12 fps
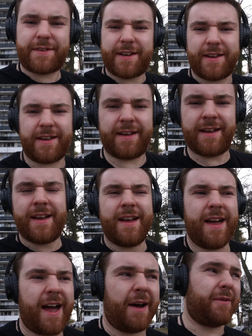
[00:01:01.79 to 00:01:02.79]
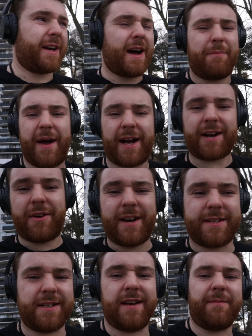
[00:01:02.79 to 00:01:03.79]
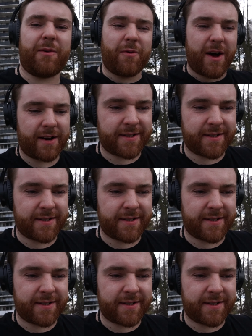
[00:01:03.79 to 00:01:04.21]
And when I got back I realised I didn't have my wallet.